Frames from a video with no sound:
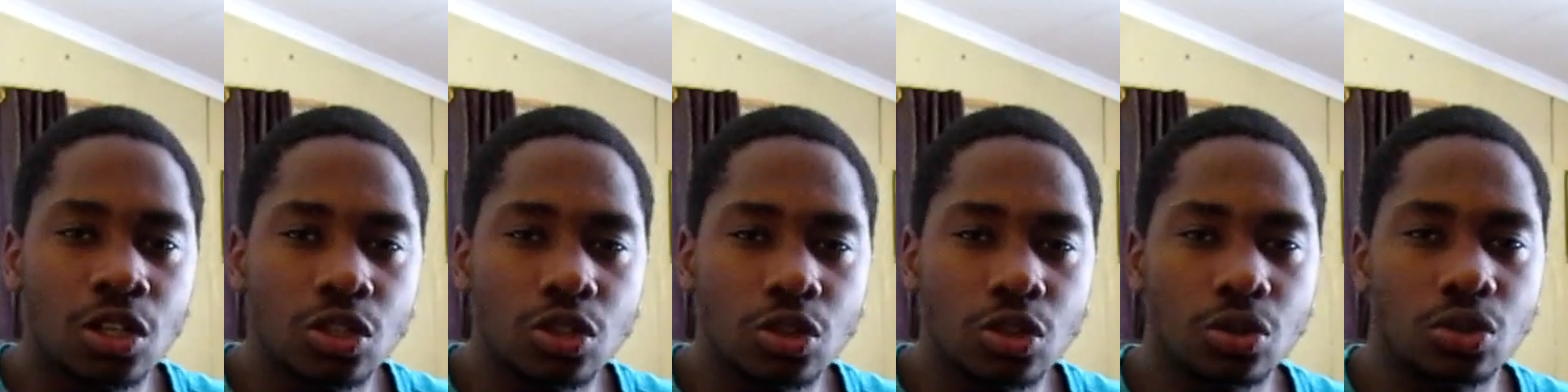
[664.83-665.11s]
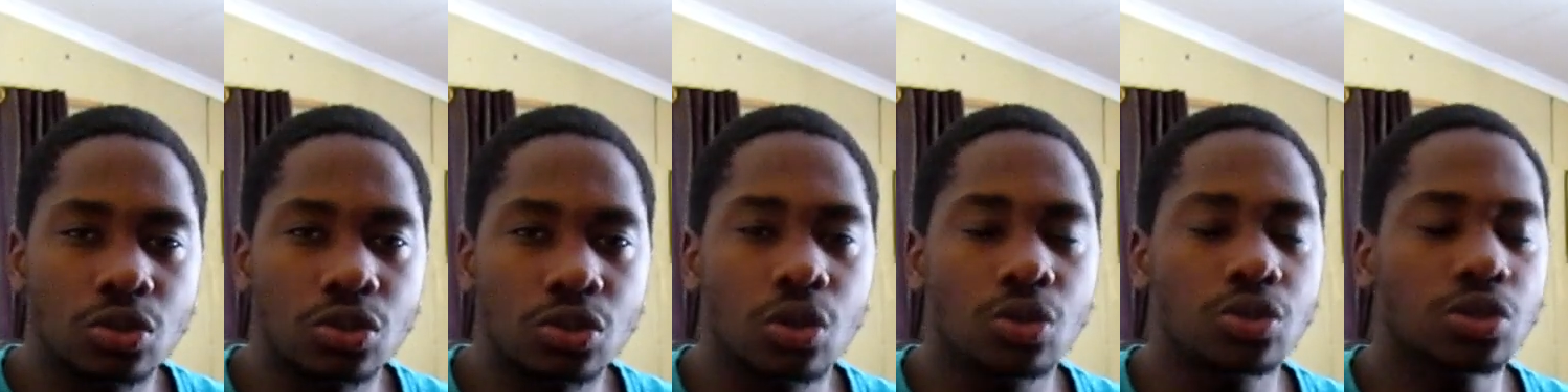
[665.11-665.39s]
to
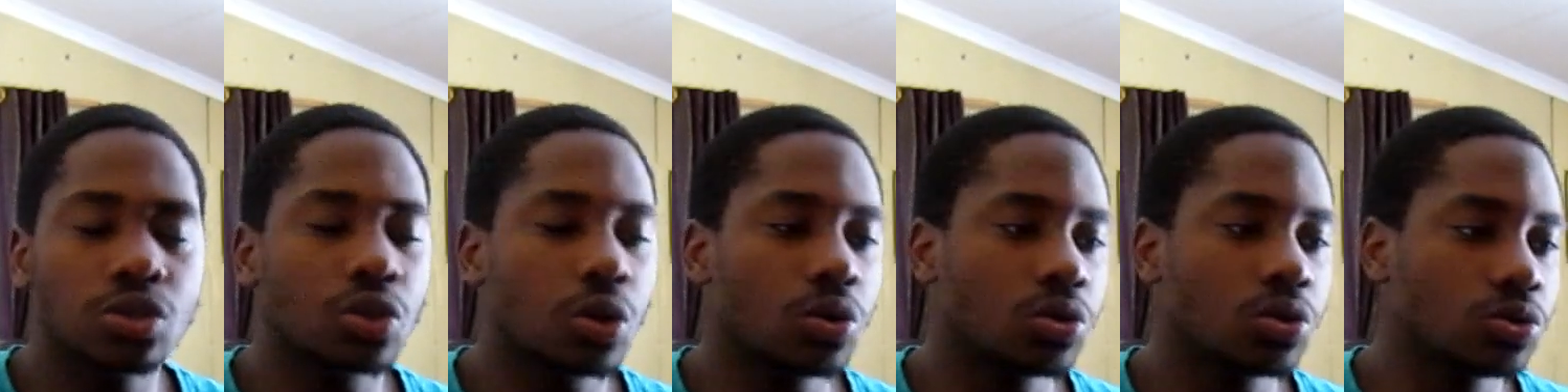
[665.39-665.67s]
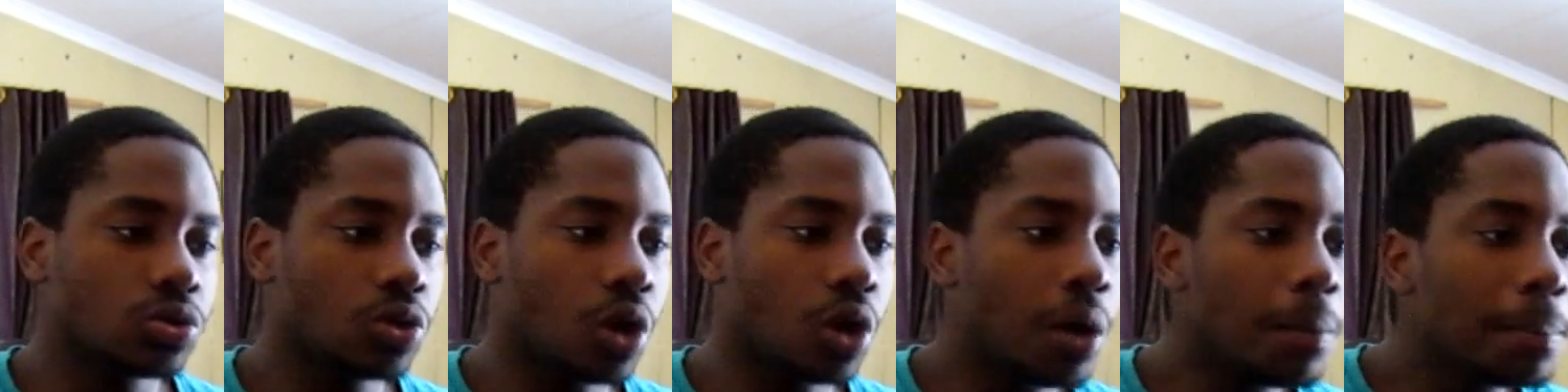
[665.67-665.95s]
grow, so
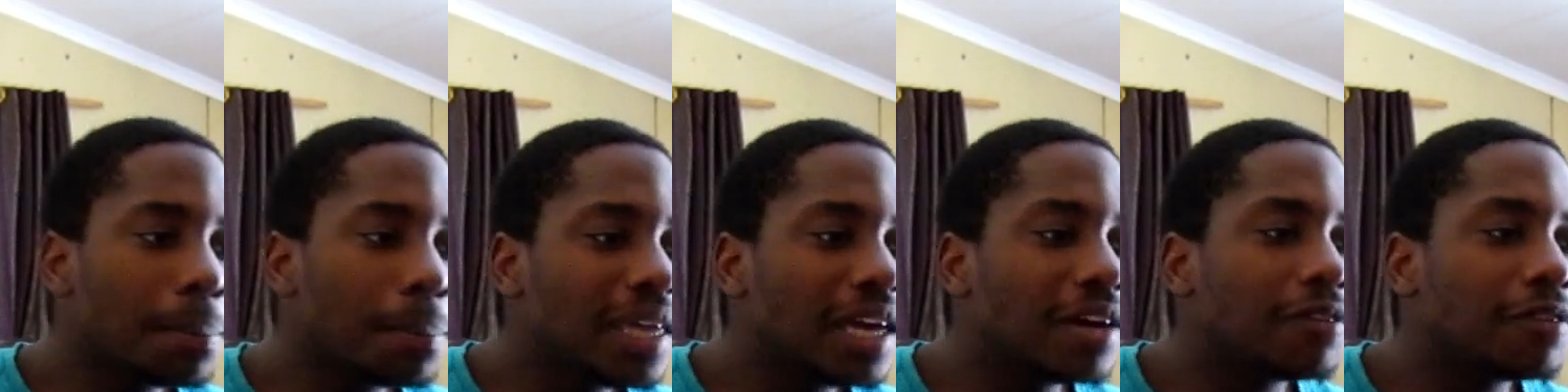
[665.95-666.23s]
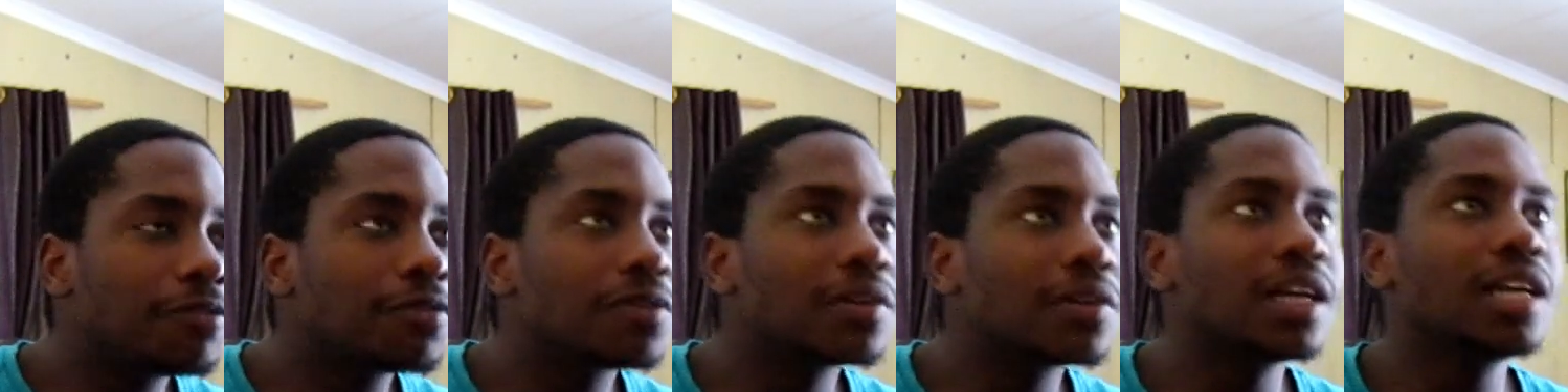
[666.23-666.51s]
don't be
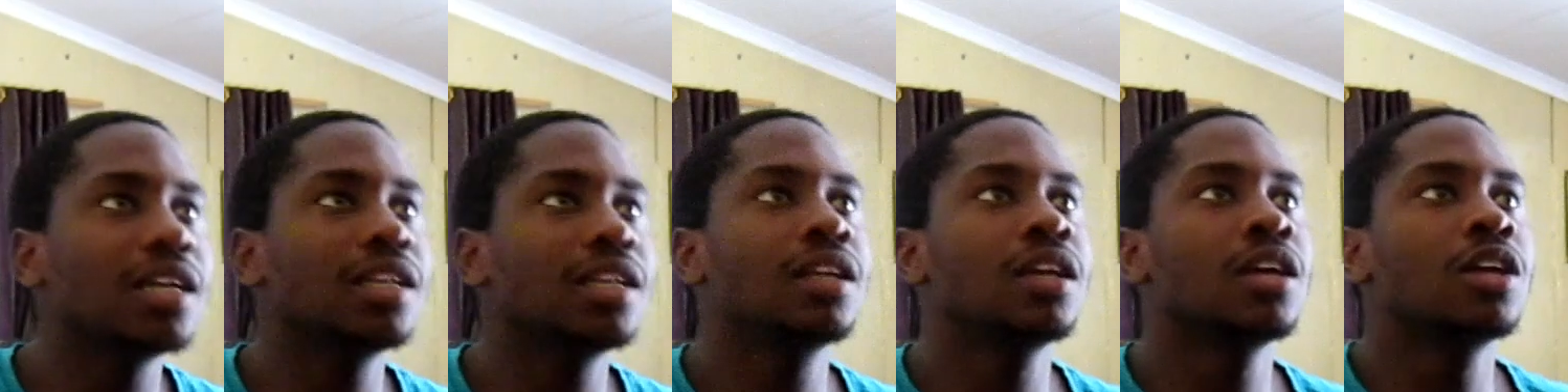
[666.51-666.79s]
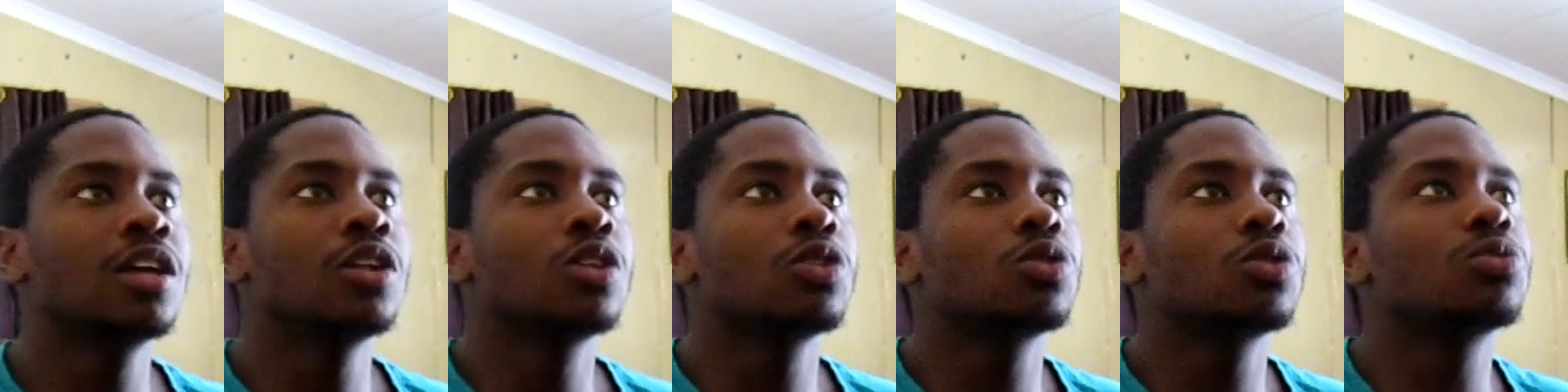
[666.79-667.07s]
afraid
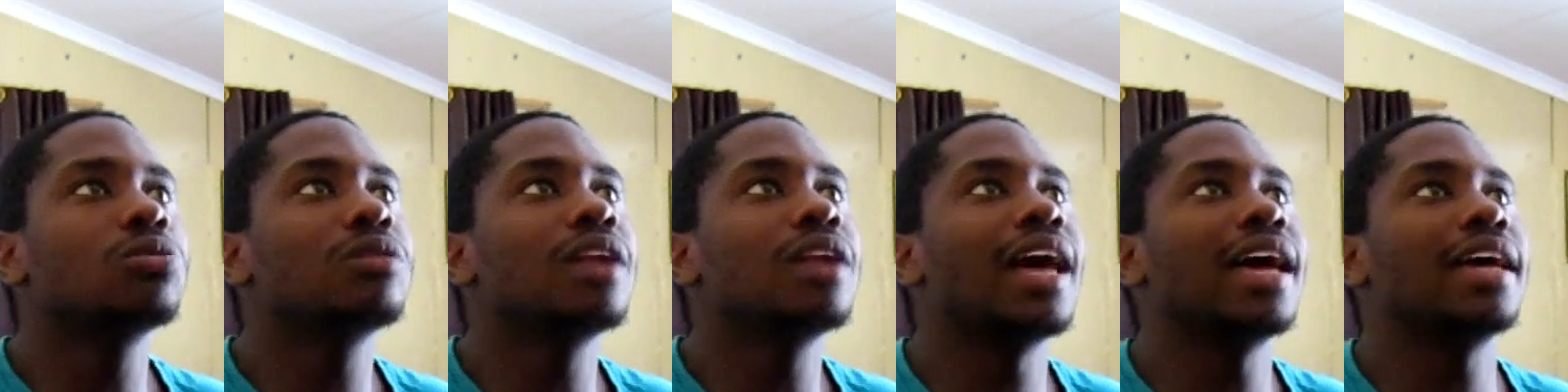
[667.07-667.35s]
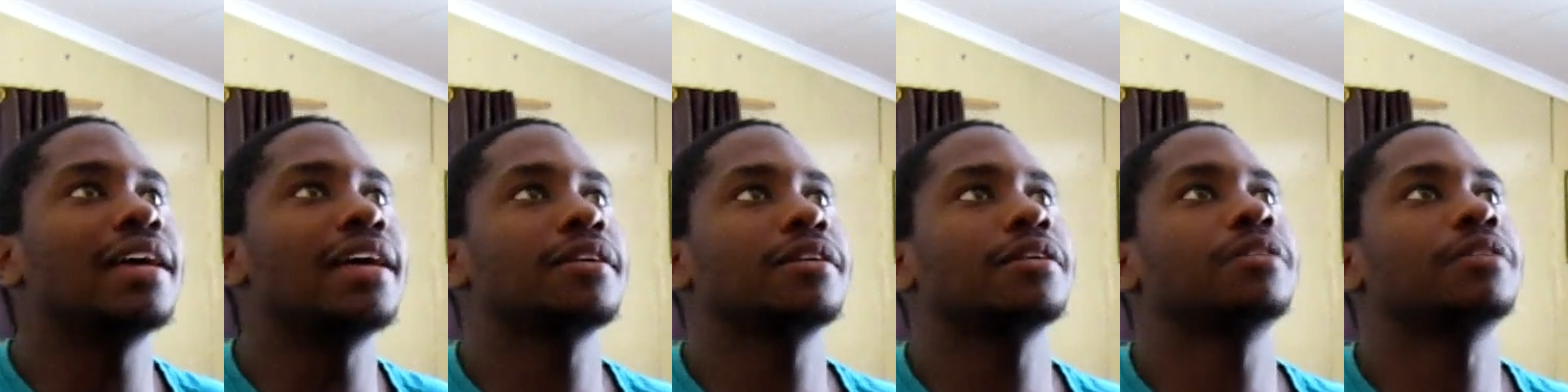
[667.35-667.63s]
to
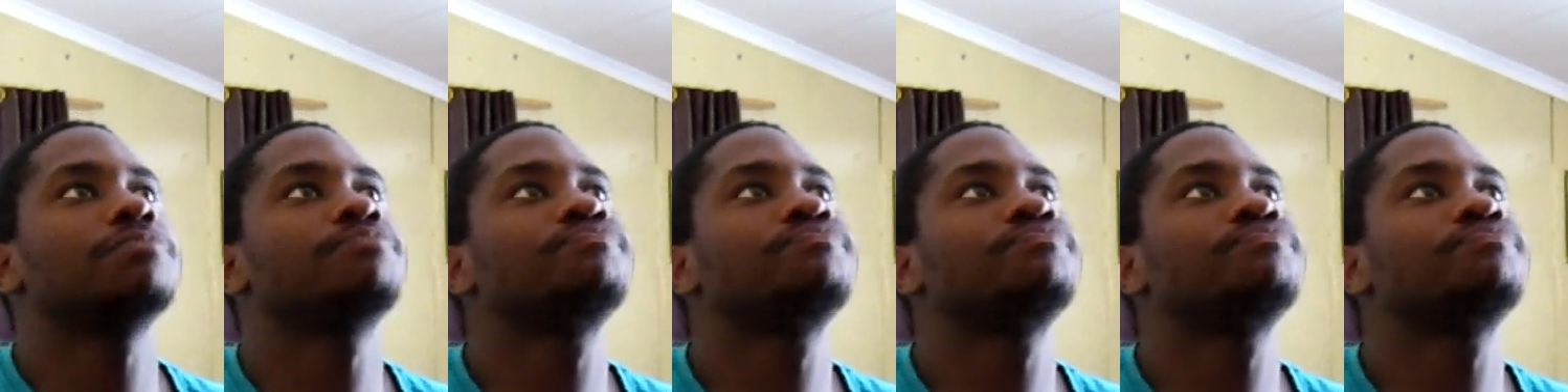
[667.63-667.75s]
like